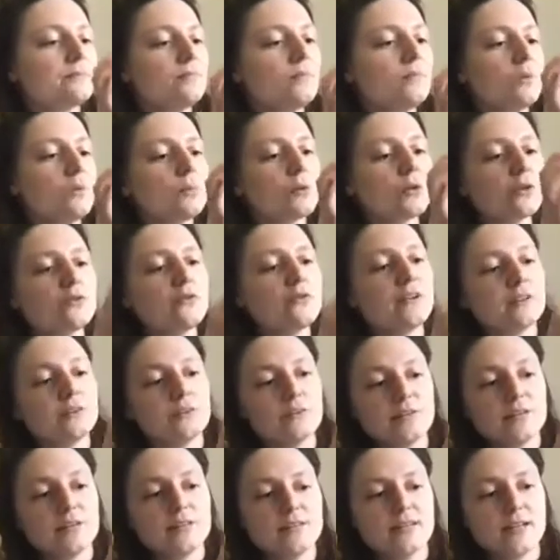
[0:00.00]
perfect on
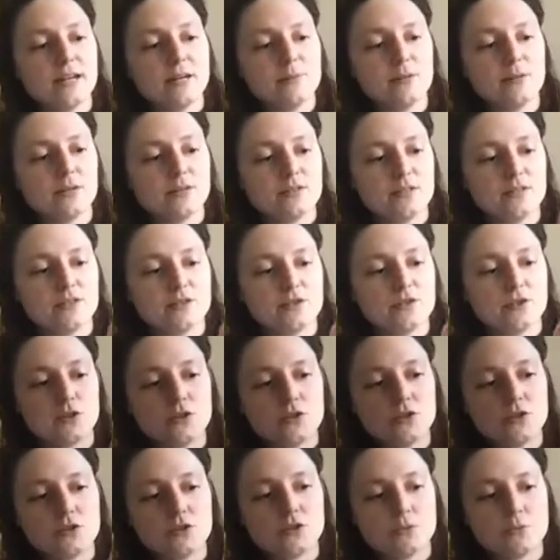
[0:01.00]
that side because it's
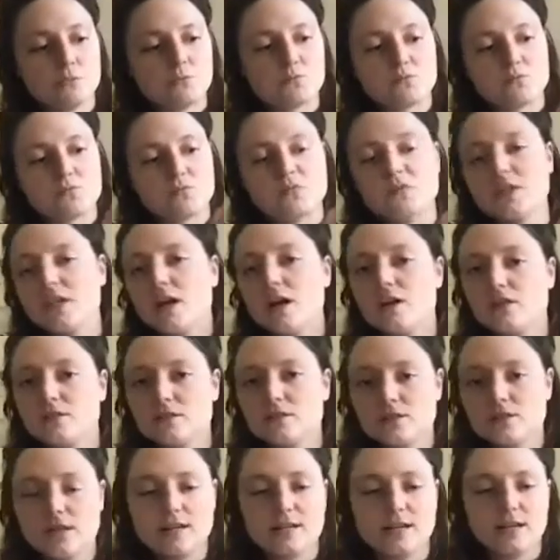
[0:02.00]
just the
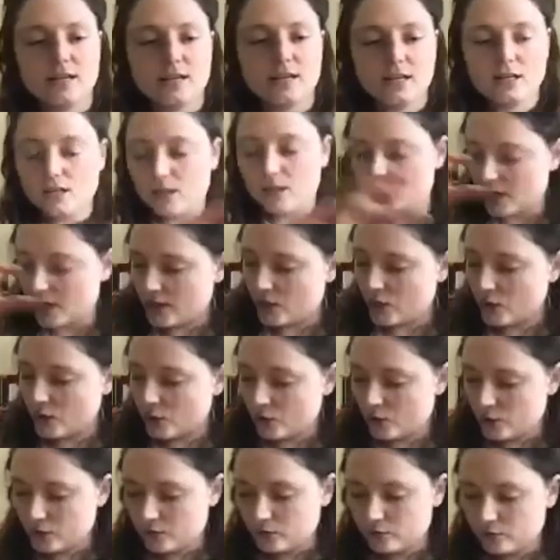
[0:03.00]
outside and, and you
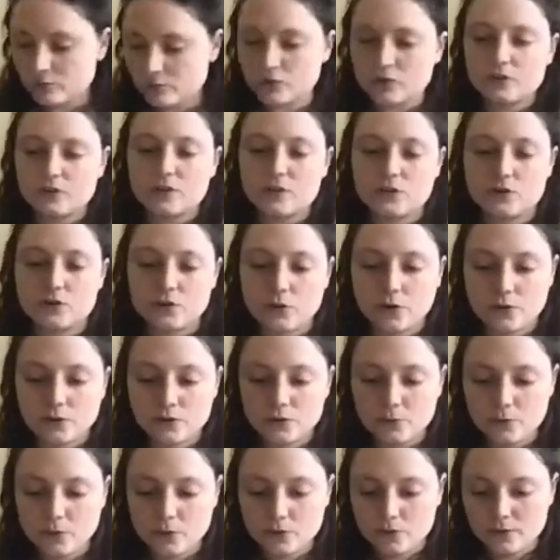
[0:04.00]
will just destroy the
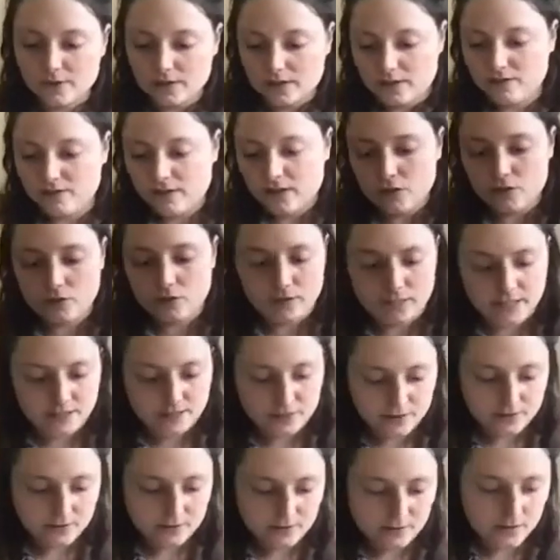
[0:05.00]
mold eventually.
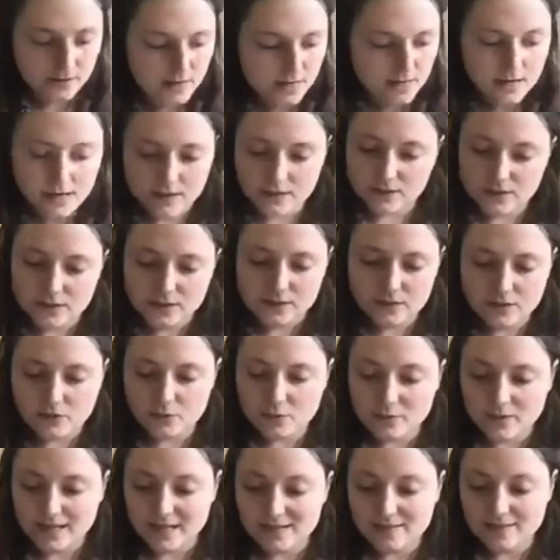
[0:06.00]
So it doesn't need to be
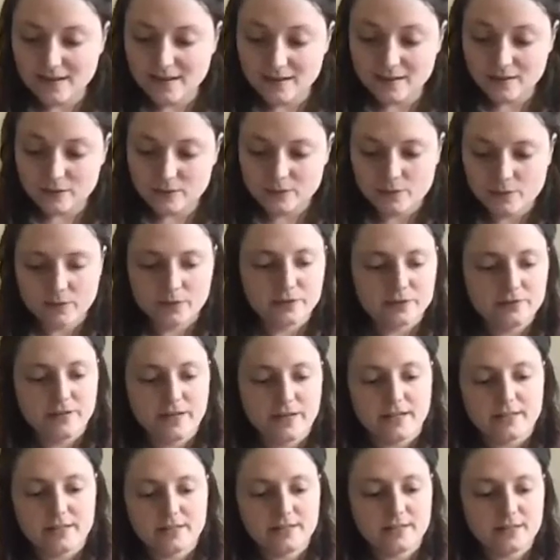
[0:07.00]
that
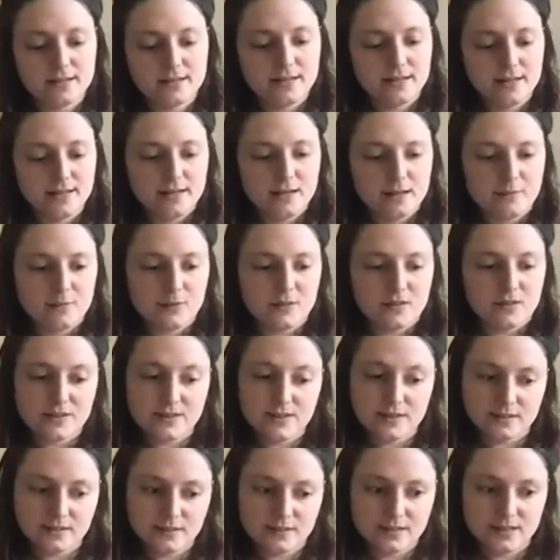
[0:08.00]
perfect, but
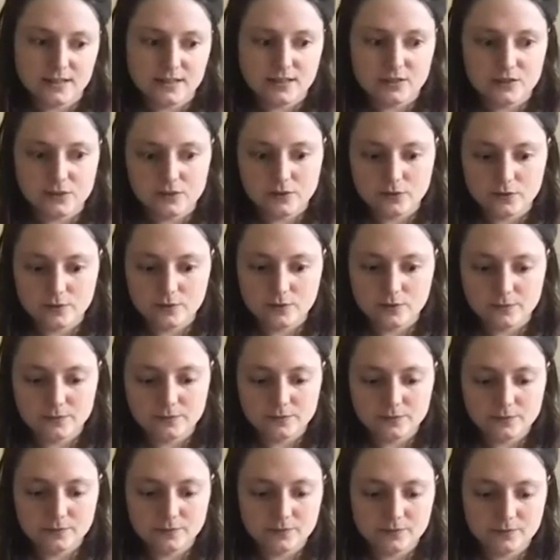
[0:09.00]
still it needs to
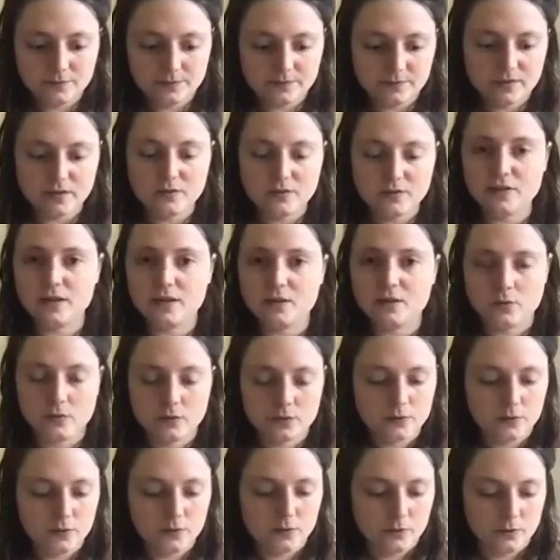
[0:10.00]
fill all
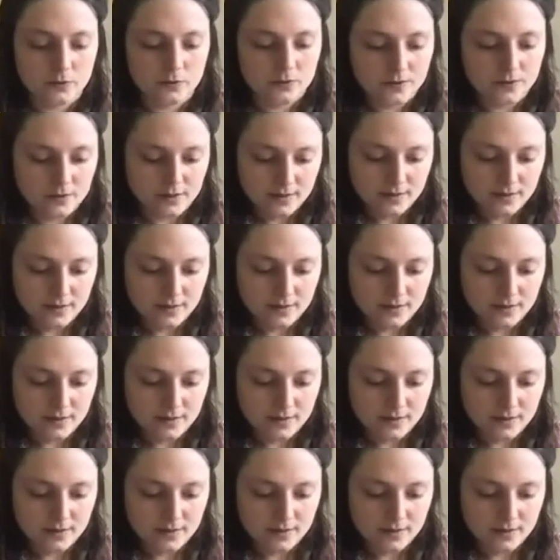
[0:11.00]
the holes.